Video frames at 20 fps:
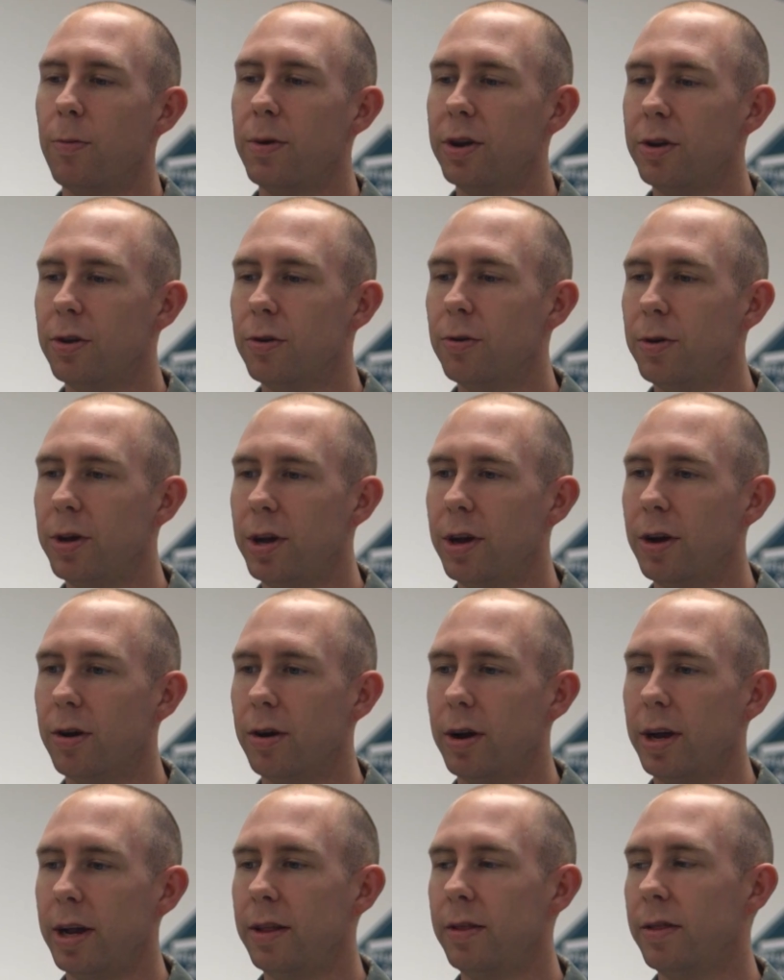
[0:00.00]
we do
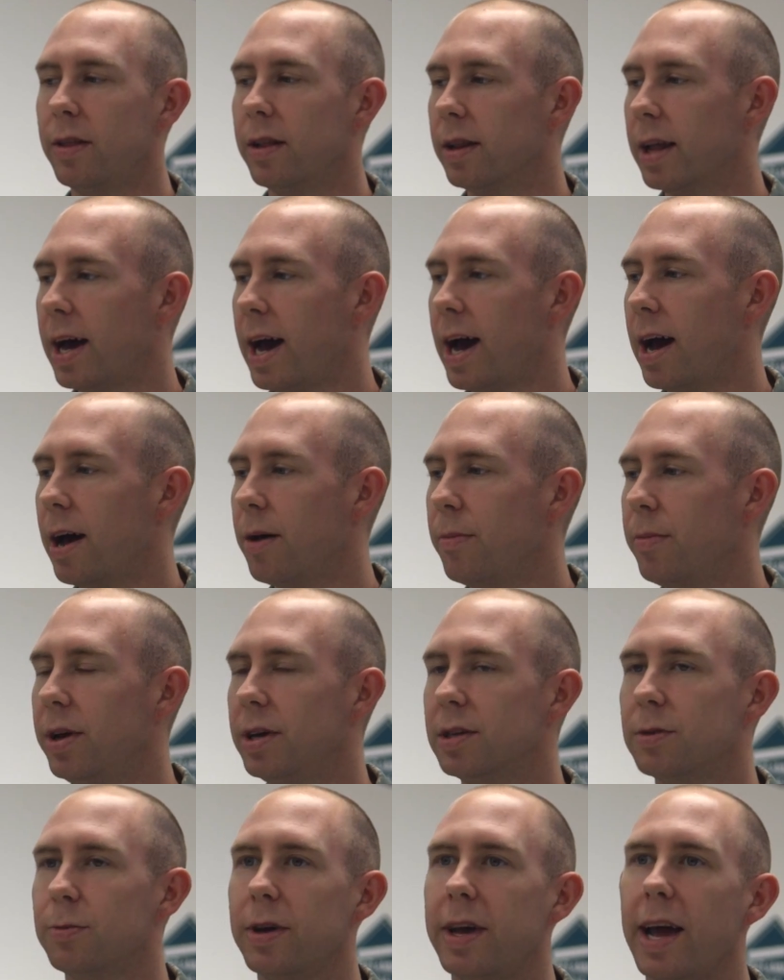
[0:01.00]
here in the lab
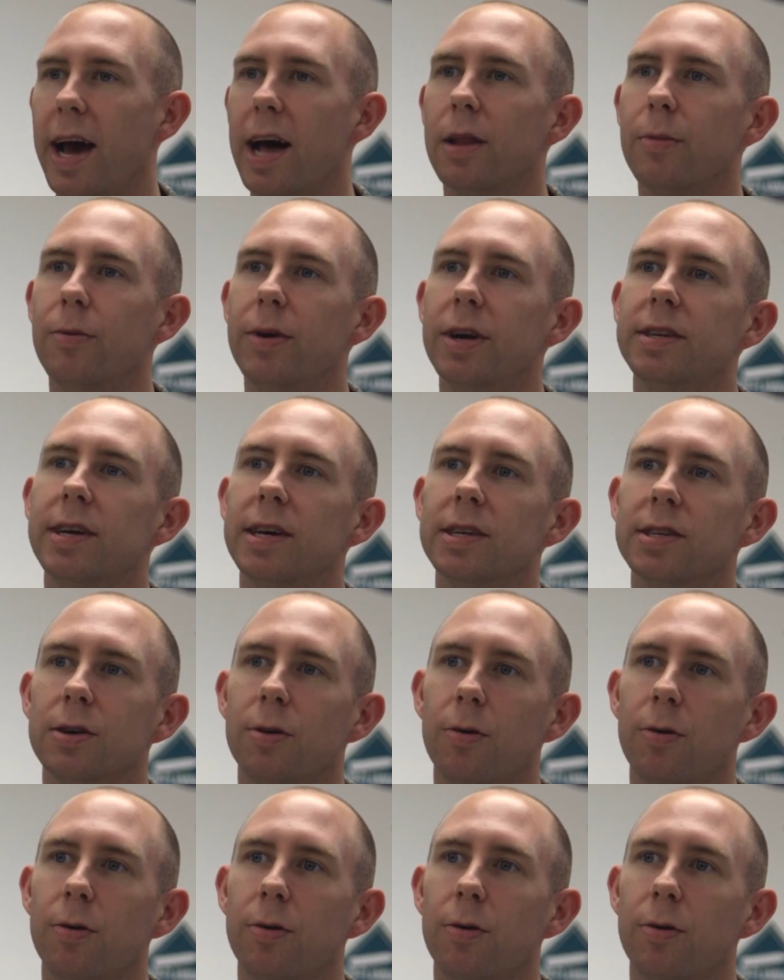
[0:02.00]
is we calibrate test